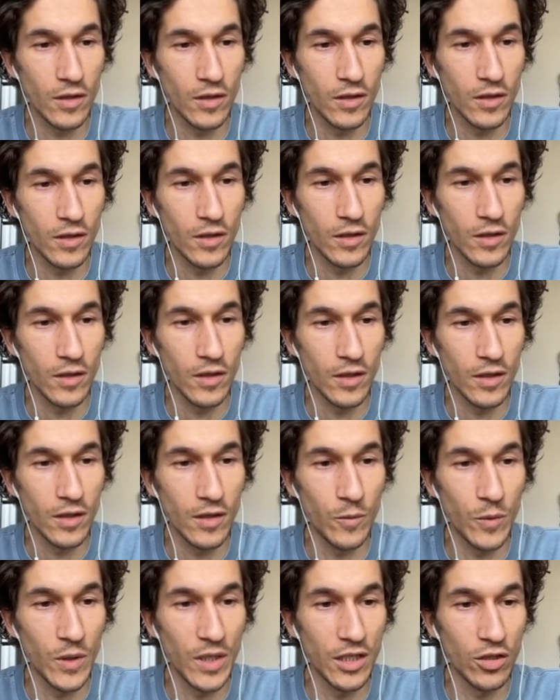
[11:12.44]
we need
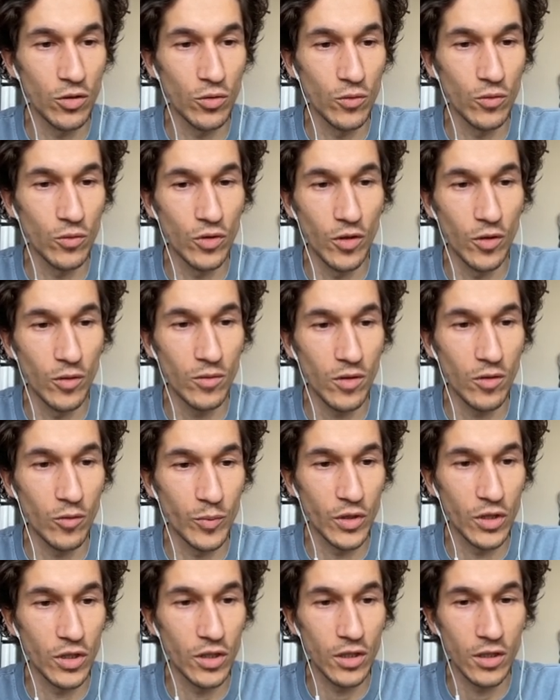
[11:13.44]
to you know
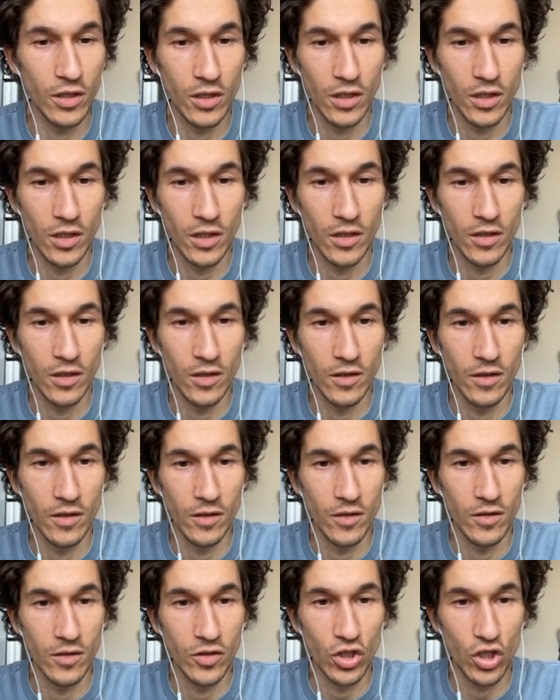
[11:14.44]
oops
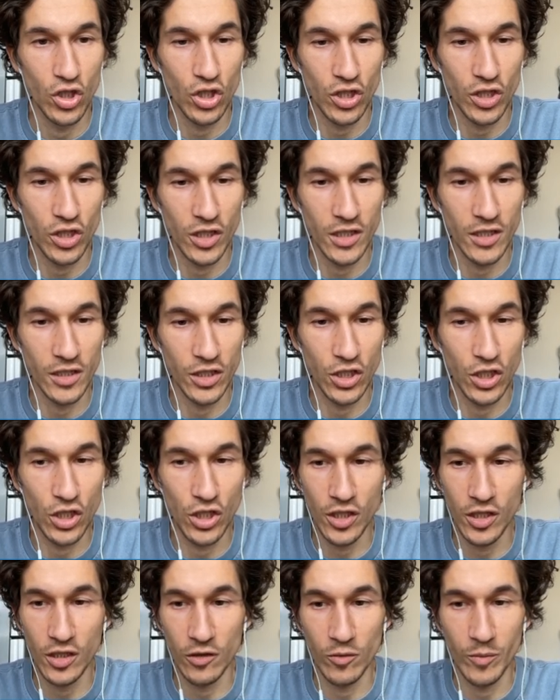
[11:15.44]
chill
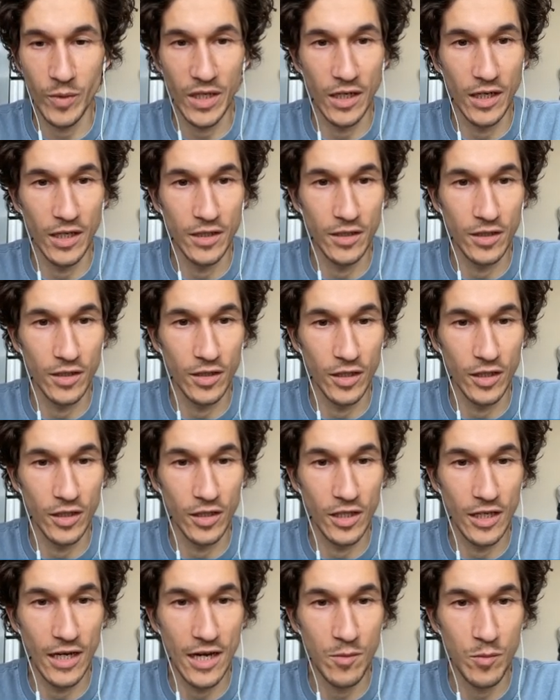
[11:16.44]
chill oh my god the
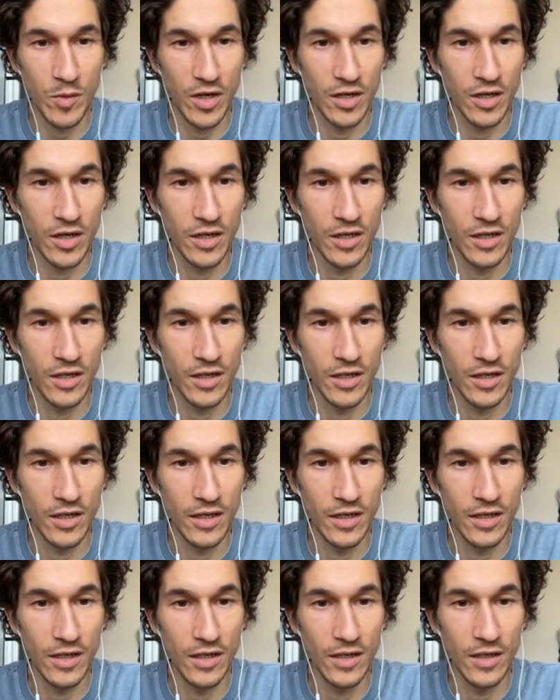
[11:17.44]
timer
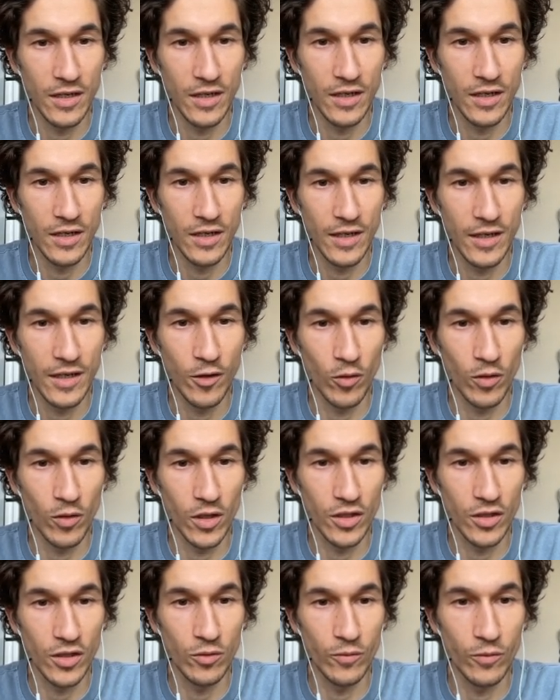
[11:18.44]
no let's
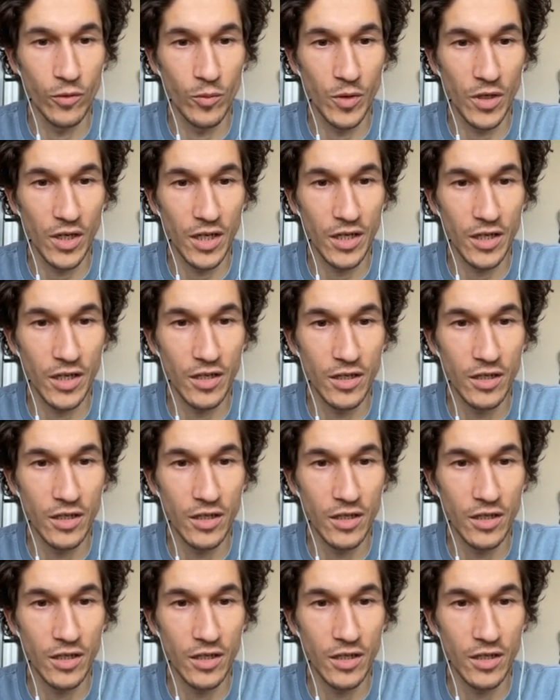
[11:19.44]
do from here